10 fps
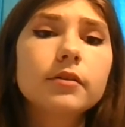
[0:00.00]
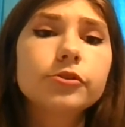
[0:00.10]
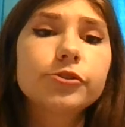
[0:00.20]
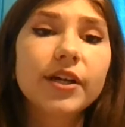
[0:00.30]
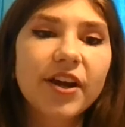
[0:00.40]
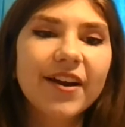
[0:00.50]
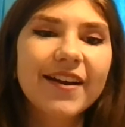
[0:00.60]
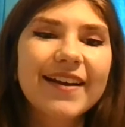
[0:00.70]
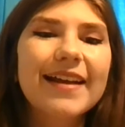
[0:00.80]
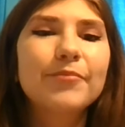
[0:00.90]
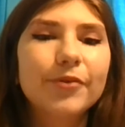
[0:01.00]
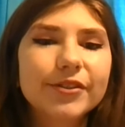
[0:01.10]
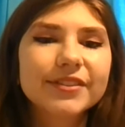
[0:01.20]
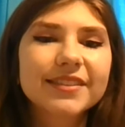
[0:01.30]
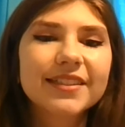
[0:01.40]
trigger, and
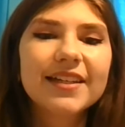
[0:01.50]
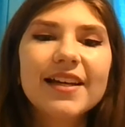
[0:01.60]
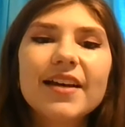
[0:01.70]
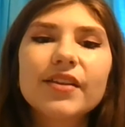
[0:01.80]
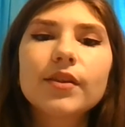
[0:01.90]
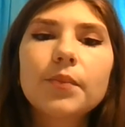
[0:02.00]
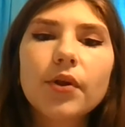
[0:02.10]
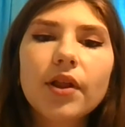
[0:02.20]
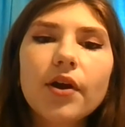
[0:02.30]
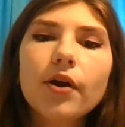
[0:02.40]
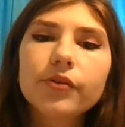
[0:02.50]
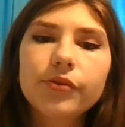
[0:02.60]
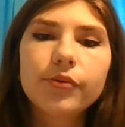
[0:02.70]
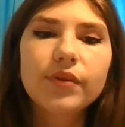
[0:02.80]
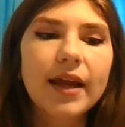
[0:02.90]
pulled. The bullet hurled
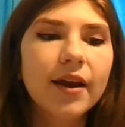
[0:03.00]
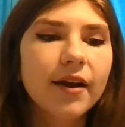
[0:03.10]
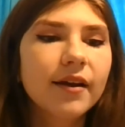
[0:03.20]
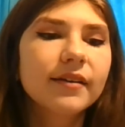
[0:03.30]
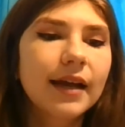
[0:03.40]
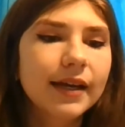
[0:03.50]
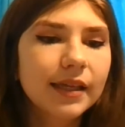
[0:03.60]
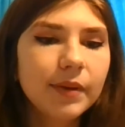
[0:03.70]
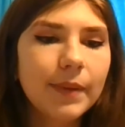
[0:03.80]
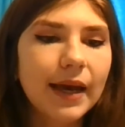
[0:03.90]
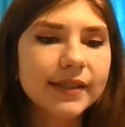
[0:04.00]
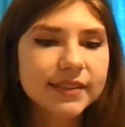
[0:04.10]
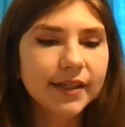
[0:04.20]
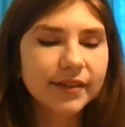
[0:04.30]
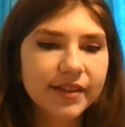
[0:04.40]
through the air, knocking me back
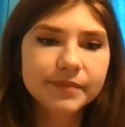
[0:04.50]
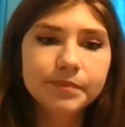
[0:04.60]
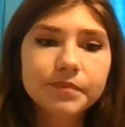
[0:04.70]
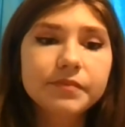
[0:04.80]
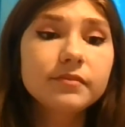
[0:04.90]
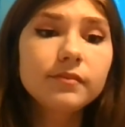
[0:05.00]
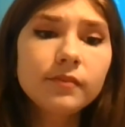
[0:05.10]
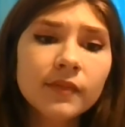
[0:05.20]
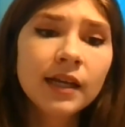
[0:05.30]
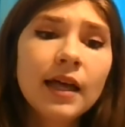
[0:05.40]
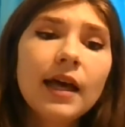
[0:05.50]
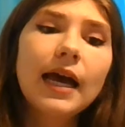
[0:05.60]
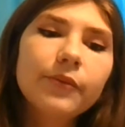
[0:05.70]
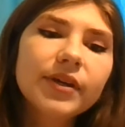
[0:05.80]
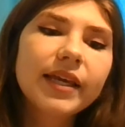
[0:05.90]
slightly.
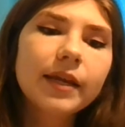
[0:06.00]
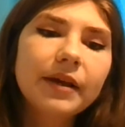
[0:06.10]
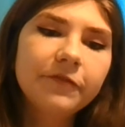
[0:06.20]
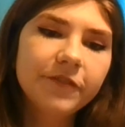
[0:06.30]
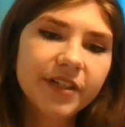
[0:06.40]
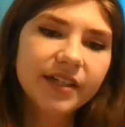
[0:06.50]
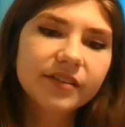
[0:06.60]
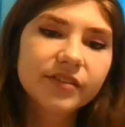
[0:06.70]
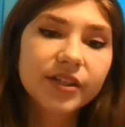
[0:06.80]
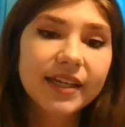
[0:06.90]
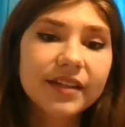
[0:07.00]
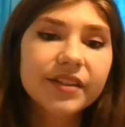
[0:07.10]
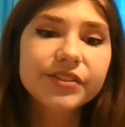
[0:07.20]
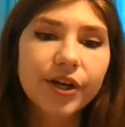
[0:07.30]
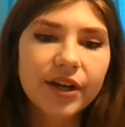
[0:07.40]
I regained my footing, looking at
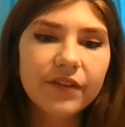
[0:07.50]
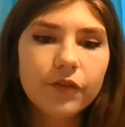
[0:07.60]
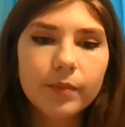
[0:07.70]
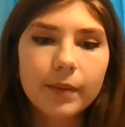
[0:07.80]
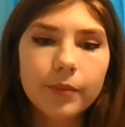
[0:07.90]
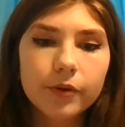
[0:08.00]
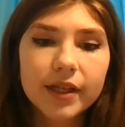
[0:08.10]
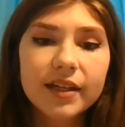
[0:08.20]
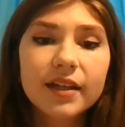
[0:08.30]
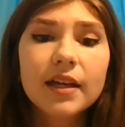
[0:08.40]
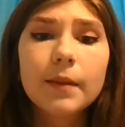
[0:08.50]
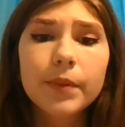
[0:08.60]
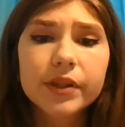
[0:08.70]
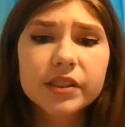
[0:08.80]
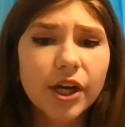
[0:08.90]
the target for my bullet,
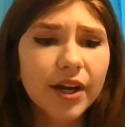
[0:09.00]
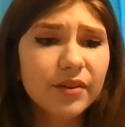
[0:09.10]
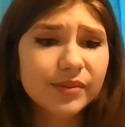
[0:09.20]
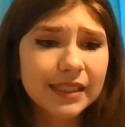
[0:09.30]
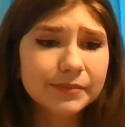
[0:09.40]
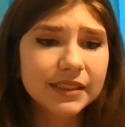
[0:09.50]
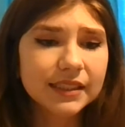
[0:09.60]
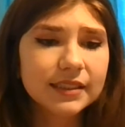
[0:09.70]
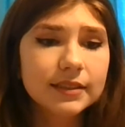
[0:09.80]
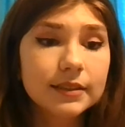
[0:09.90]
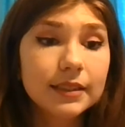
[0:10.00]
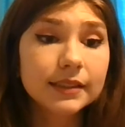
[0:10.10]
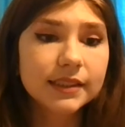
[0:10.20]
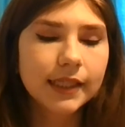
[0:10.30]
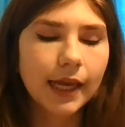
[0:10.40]
but the target was empty,
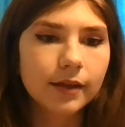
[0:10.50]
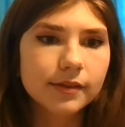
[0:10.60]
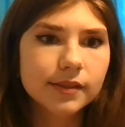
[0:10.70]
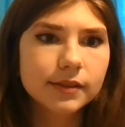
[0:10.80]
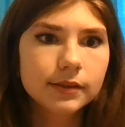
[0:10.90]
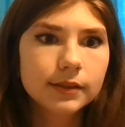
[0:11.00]
unscathed.